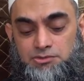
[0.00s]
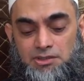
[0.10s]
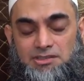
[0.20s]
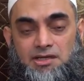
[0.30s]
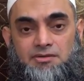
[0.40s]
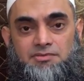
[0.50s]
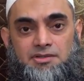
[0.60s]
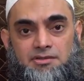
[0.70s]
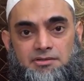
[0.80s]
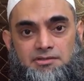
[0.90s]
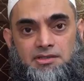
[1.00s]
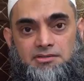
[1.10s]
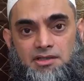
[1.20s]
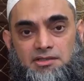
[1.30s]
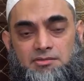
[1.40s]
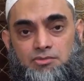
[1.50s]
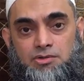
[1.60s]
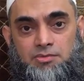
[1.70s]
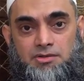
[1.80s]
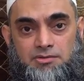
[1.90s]
Do a lot of zikr, that is
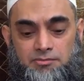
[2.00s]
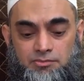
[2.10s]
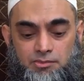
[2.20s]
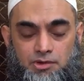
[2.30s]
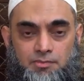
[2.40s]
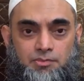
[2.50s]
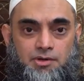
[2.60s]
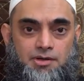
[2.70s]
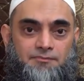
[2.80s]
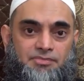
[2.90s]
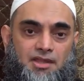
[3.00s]
more important.